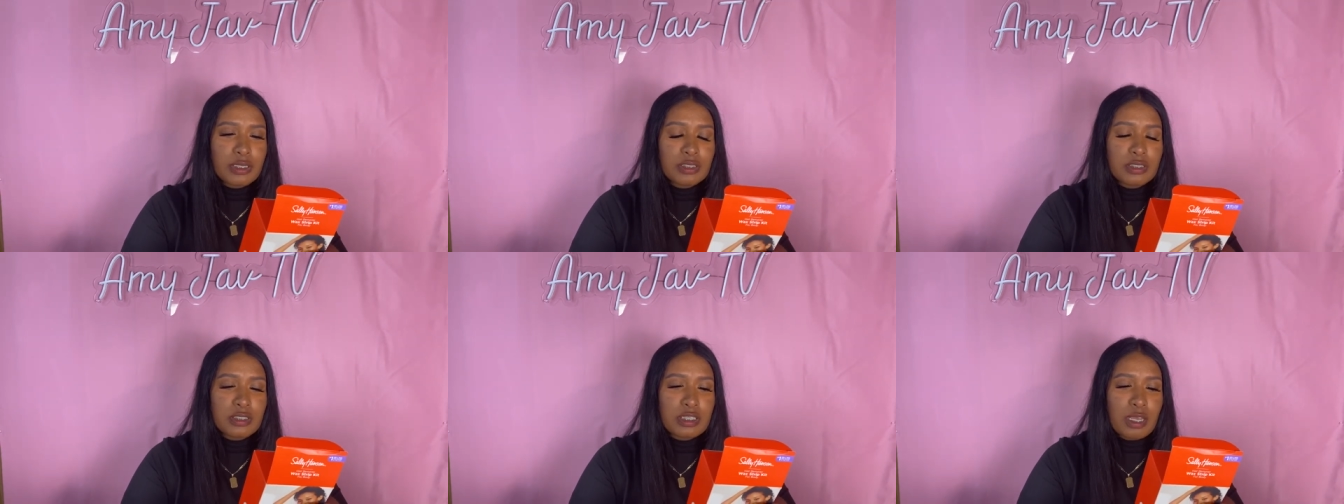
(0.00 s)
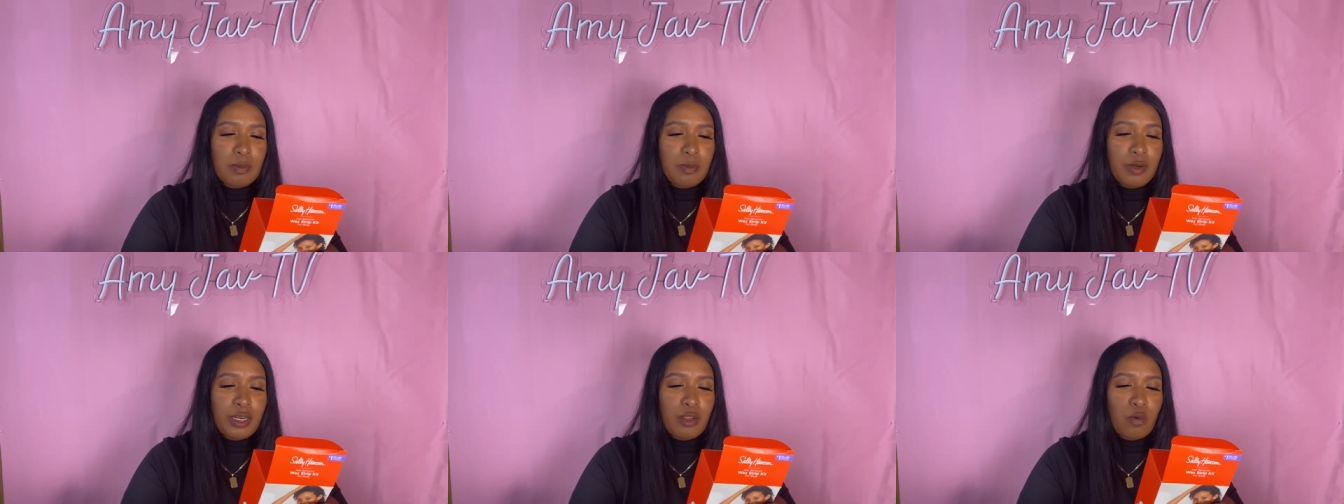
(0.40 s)

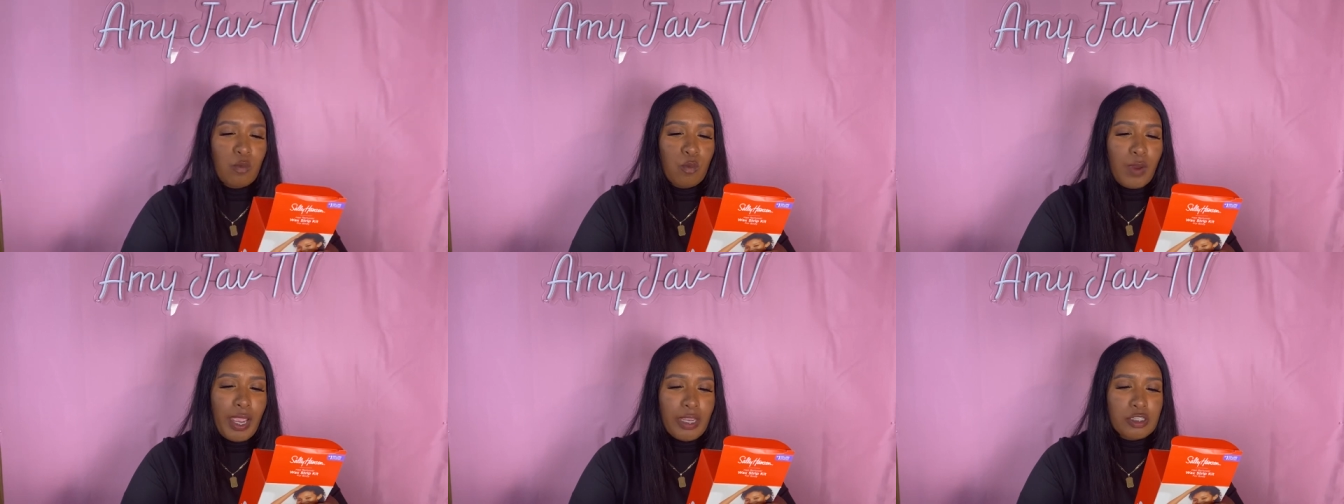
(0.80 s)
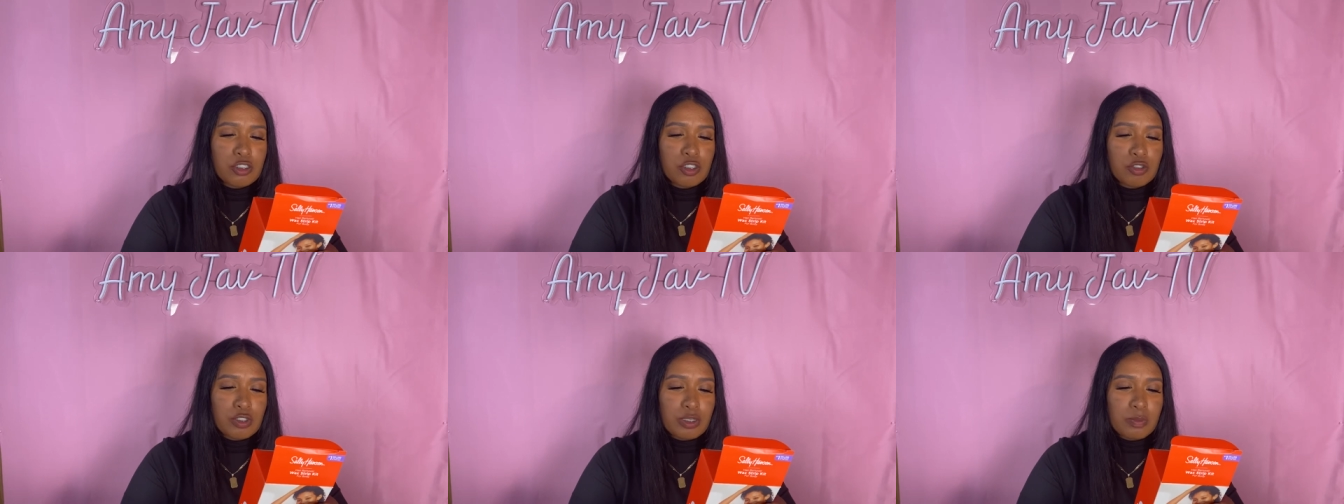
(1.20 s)
Separate wax
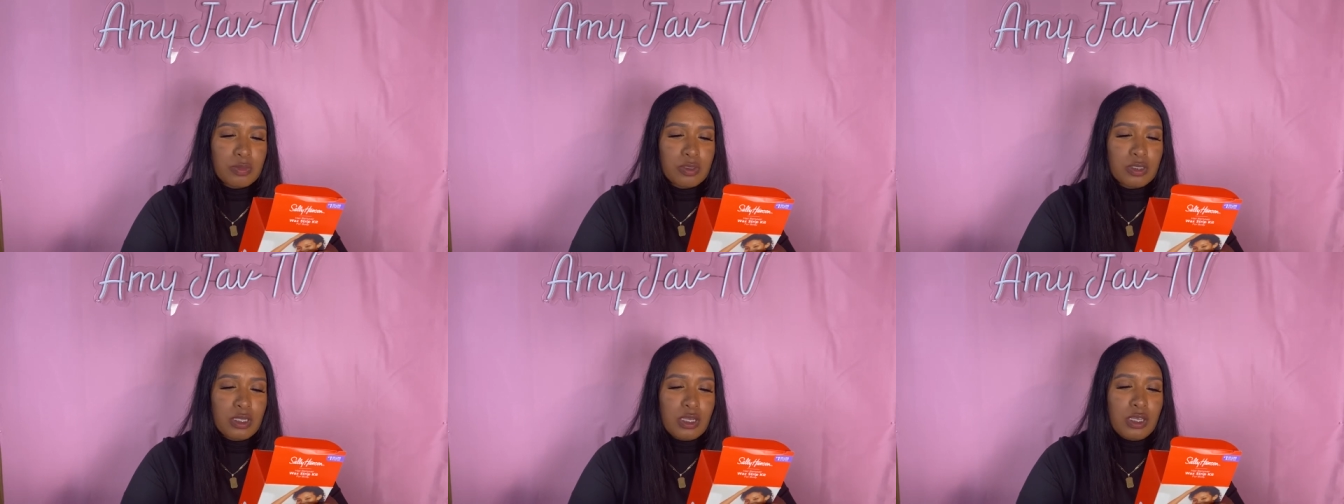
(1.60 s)
strips.